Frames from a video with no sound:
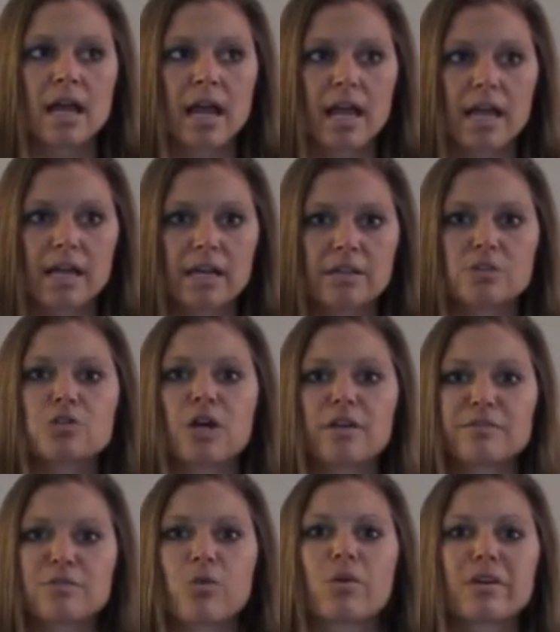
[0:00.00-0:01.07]
And
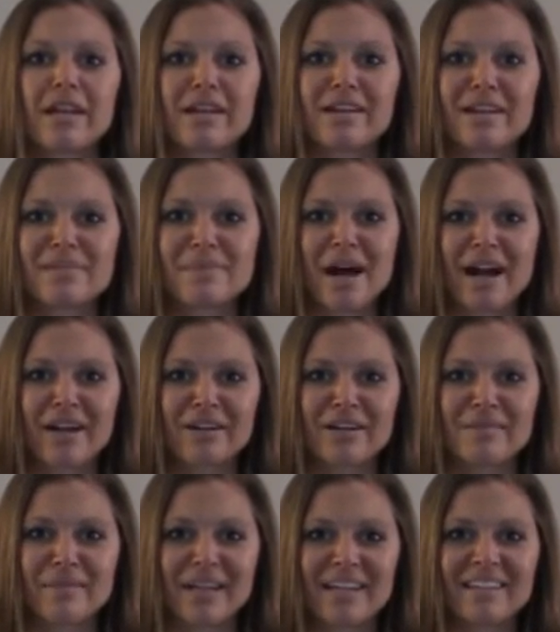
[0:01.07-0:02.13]
Jeff Ford ended up
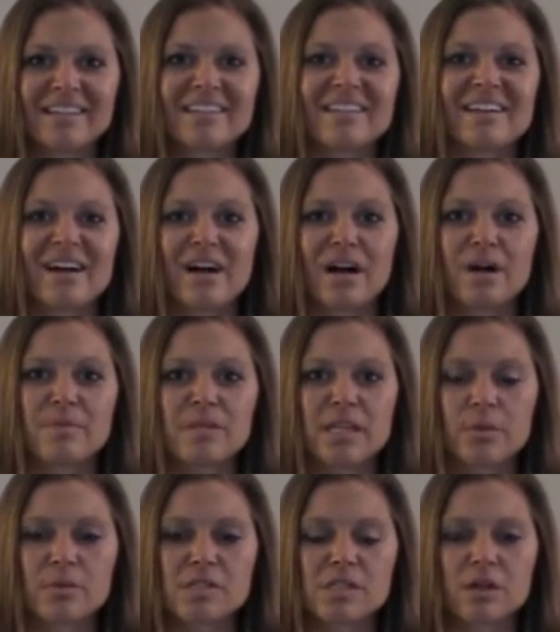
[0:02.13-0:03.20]
hiring me. Um, he
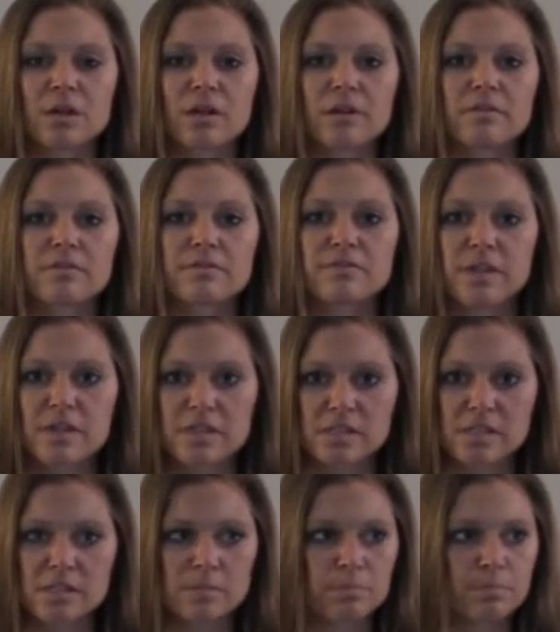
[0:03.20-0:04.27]
was their
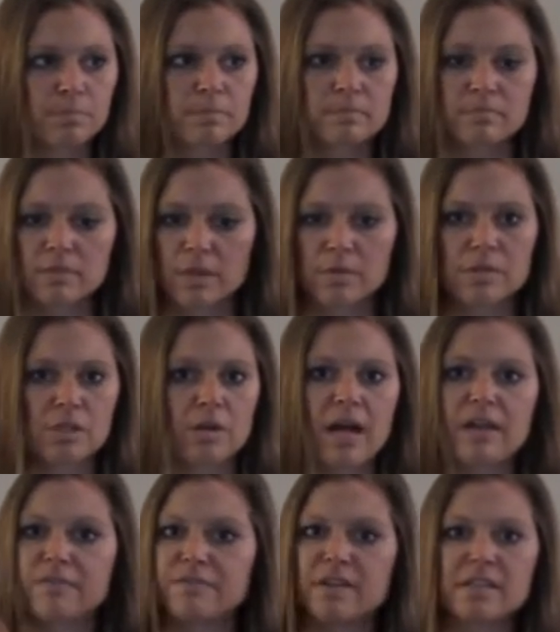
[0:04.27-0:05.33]
fitness, he was their
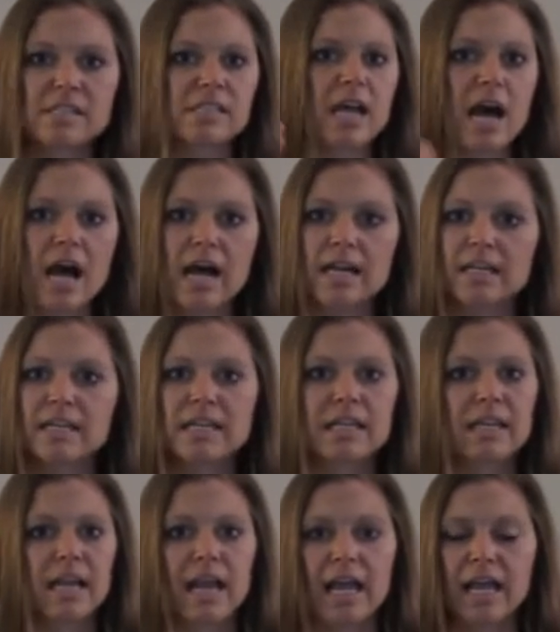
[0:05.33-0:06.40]
head fitness guy
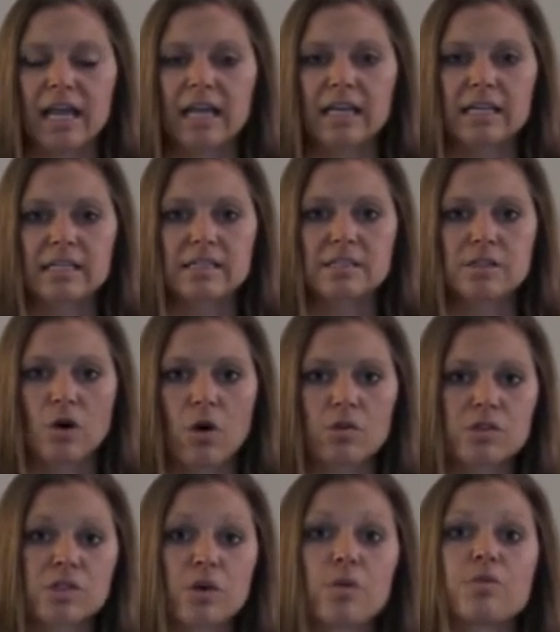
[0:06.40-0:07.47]
and
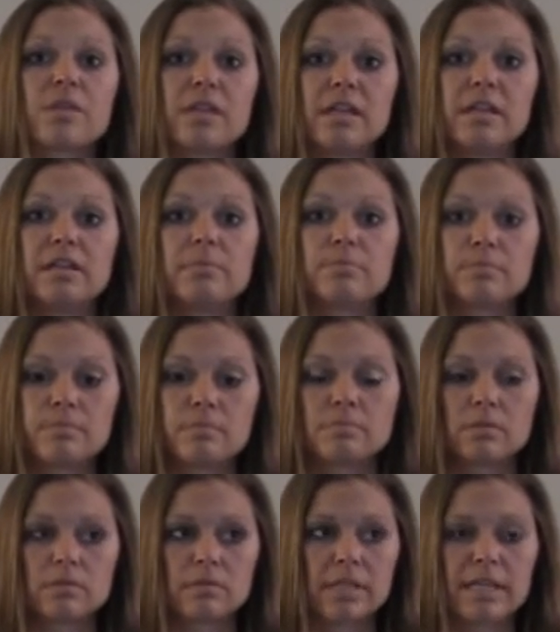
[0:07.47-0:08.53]
also the
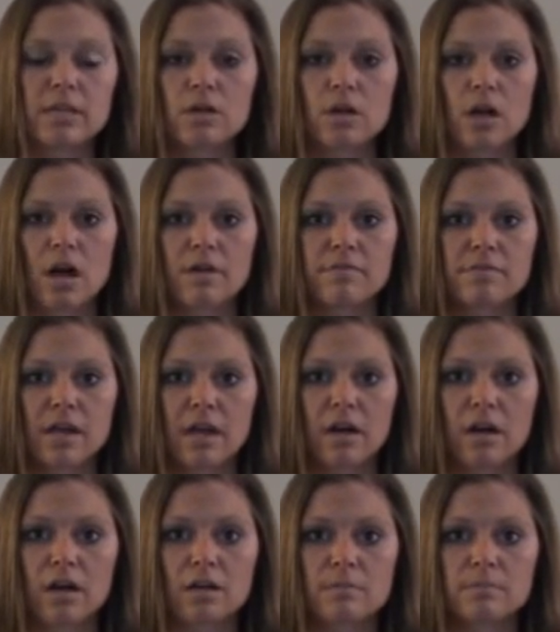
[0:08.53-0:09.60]
leader of
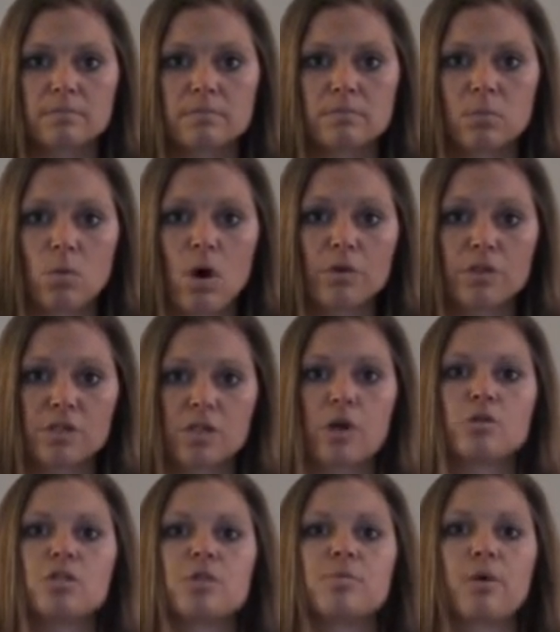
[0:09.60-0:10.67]
their wellness
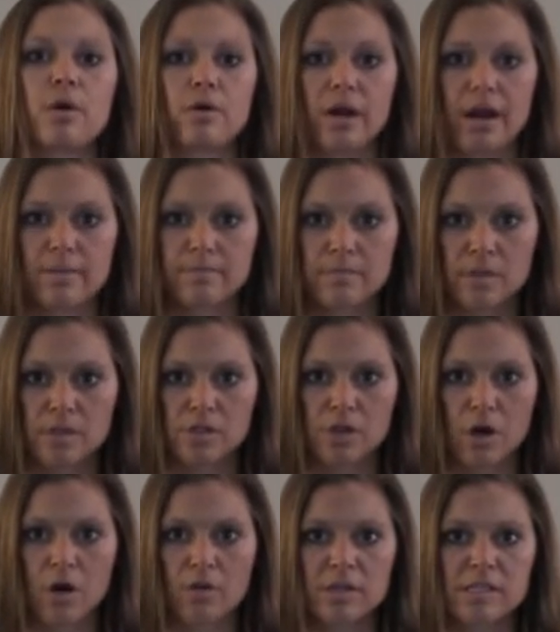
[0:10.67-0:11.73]
coaching program.
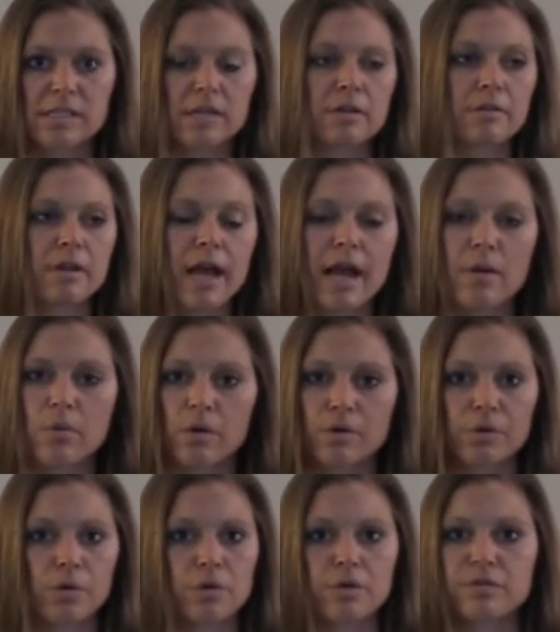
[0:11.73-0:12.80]
So he's like, okay, well,
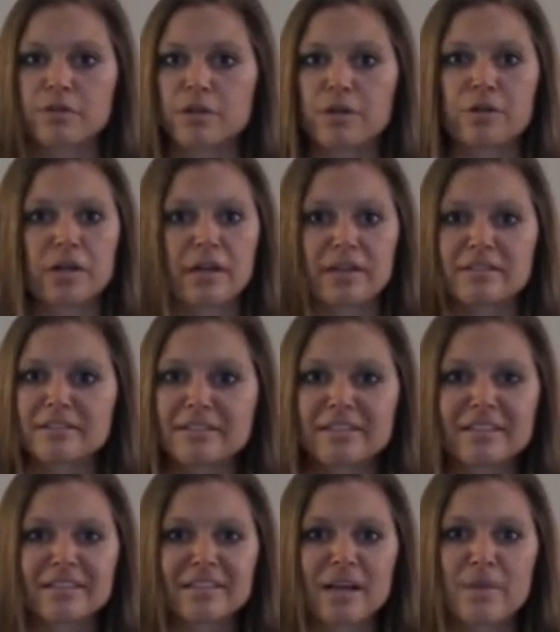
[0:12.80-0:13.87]
in order for you to
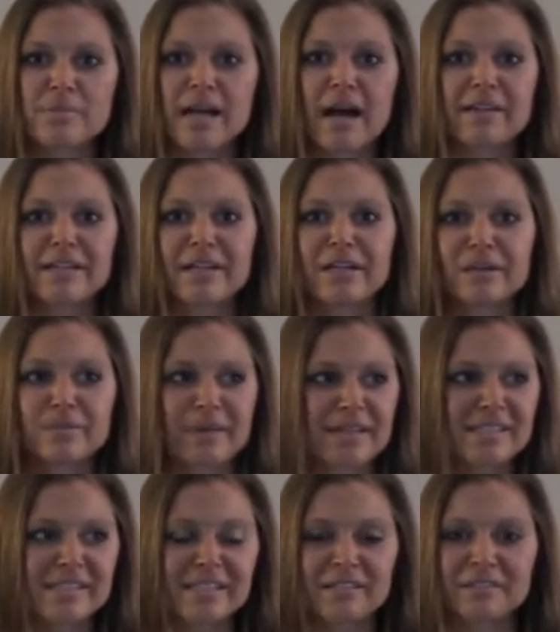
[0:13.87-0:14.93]
come down here,
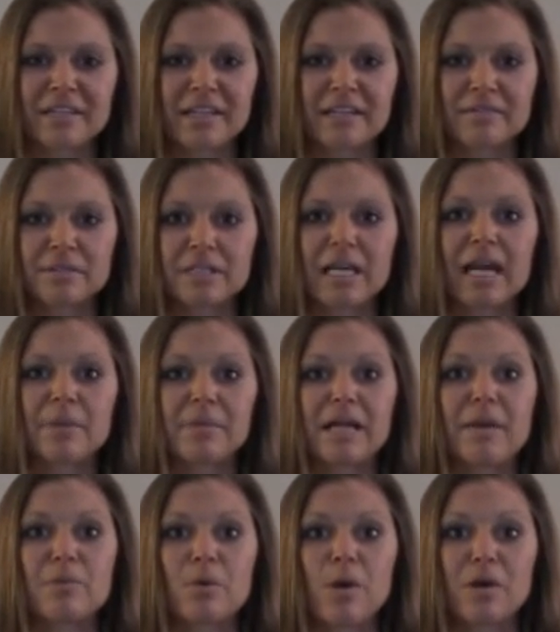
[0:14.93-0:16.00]
basically you got to
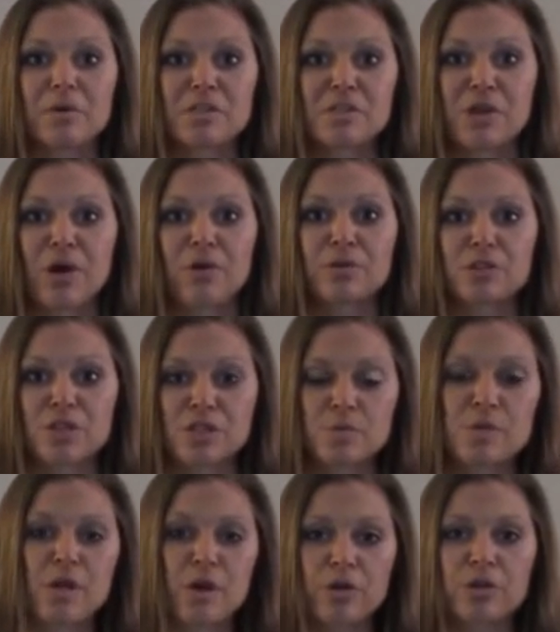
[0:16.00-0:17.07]
become a wellness coach because
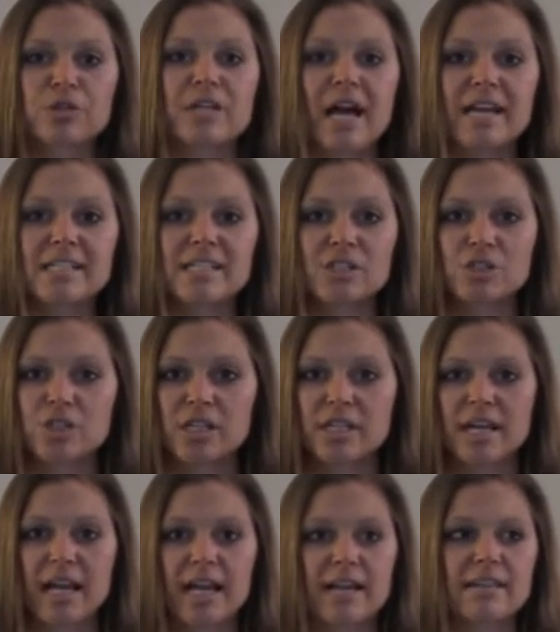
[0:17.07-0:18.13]
we know you're a dietitian
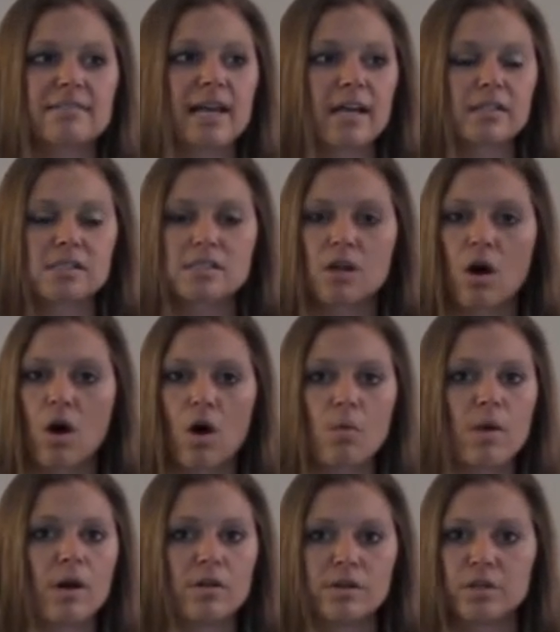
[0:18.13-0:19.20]
and that's all
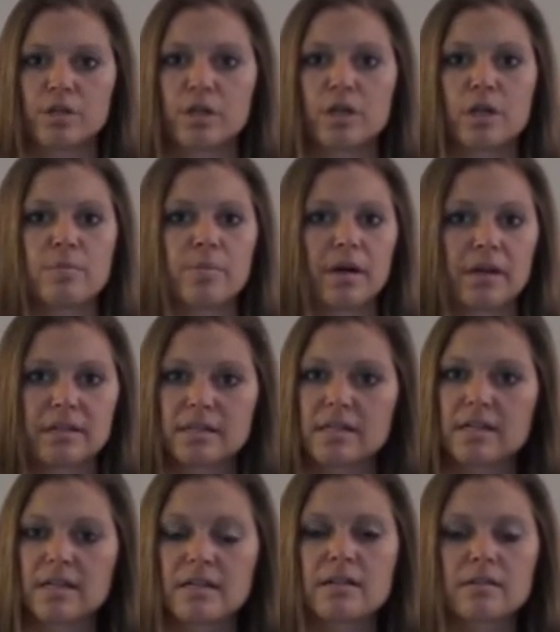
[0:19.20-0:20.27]
well and good, but
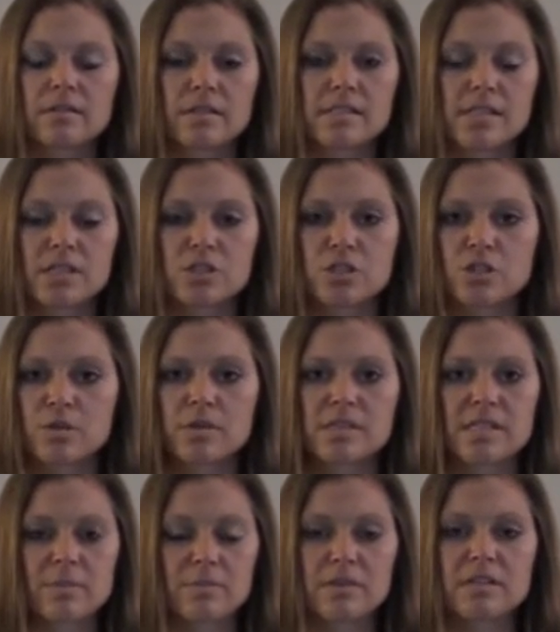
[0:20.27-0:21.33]
let's get you doing
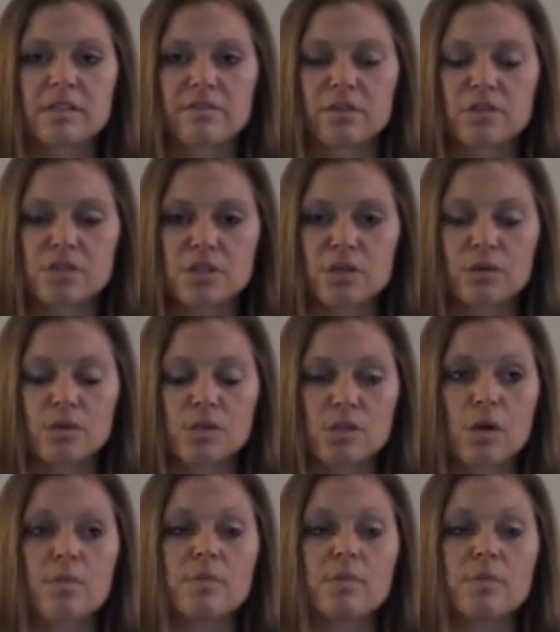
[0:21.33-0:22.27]
something different too. So I